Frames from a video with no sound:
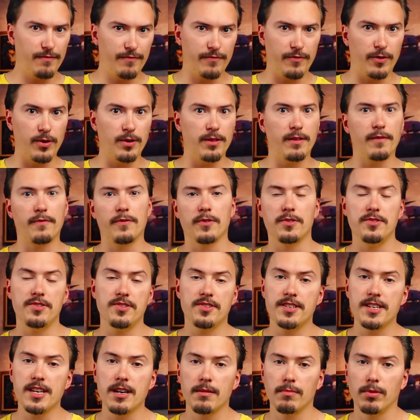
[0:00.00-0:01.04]
for the
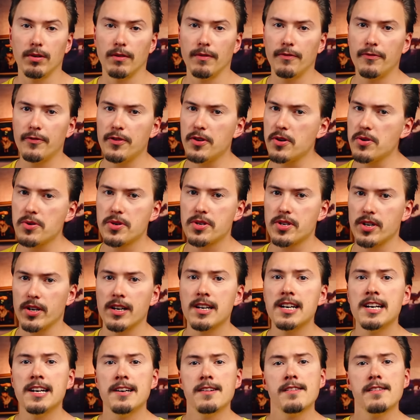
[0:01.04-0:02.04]
foreseeable future,